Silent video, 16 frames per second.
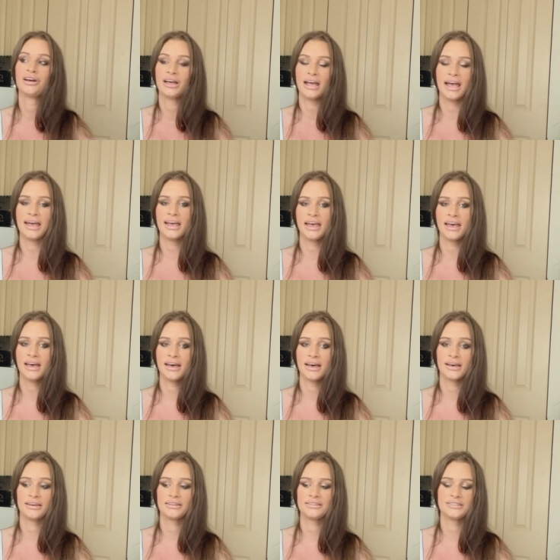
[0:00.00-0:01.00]

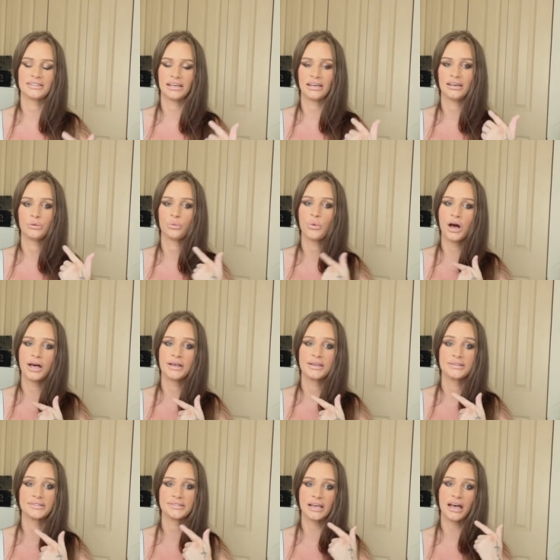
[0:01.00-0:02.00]
and it
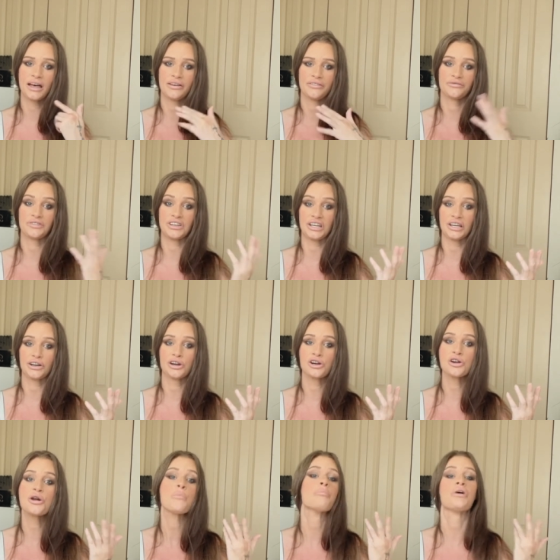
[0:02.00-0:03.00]
was a
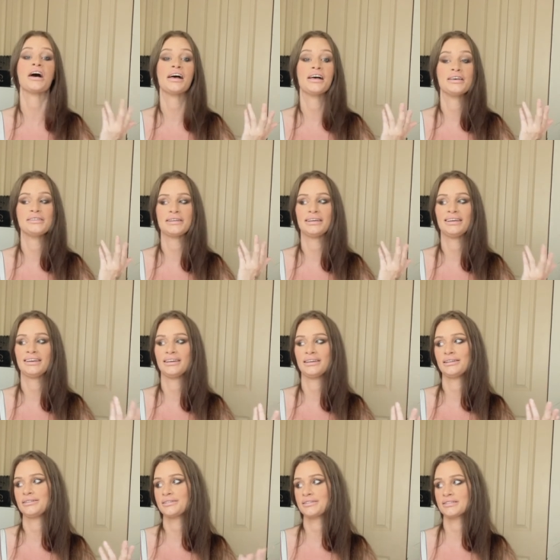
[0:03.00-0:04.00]
veneer, but
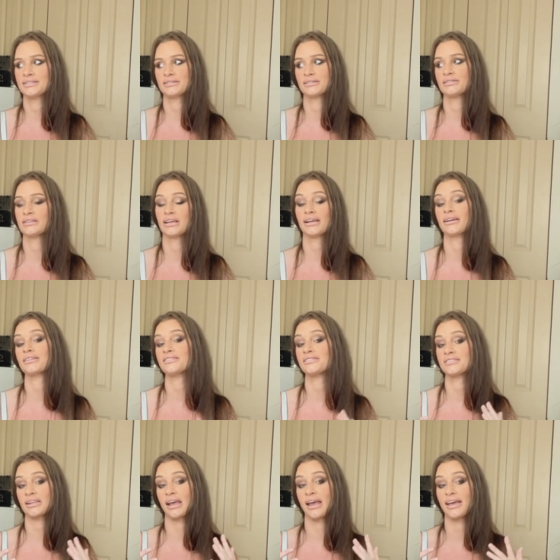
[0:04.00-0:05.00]
it
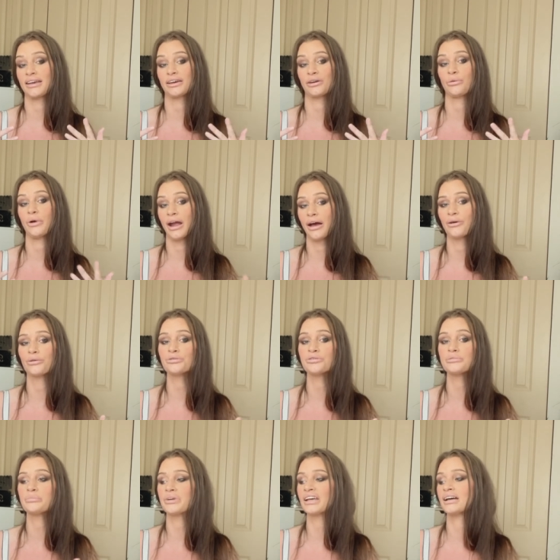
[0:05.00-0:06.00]
needs a
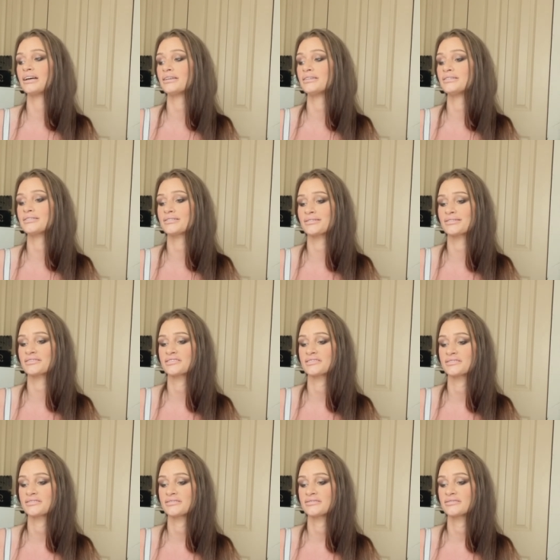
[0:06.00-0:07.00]
crown because
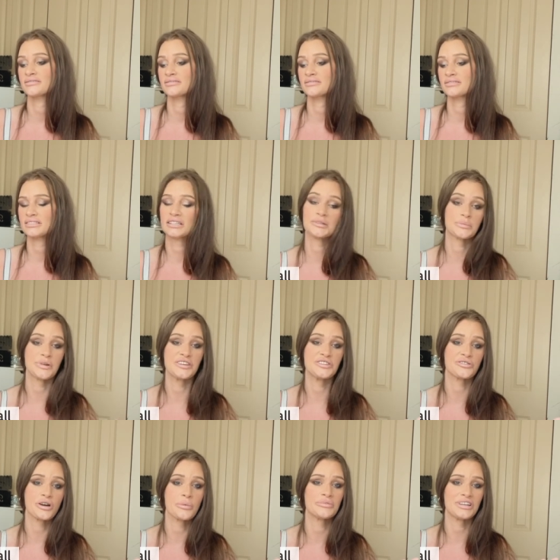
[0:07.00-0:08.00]
it's been
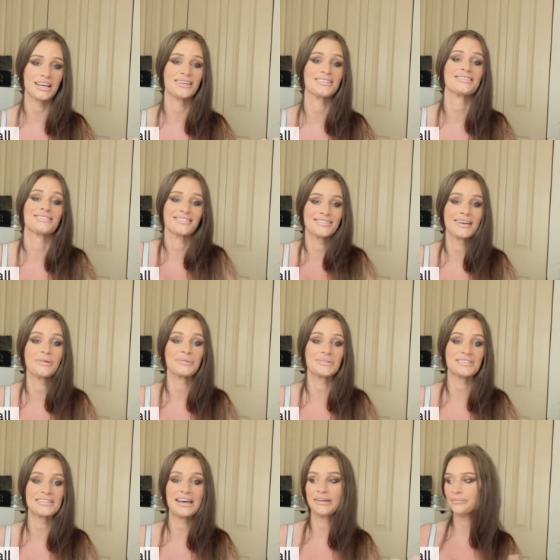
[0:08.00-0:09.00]
traumatized since I was
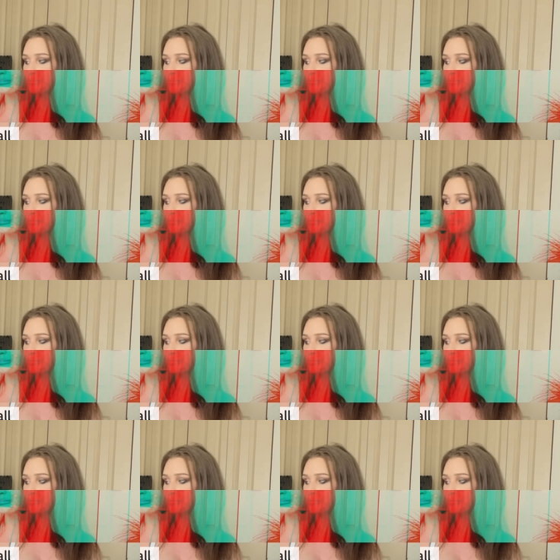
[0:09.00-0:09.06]
ten.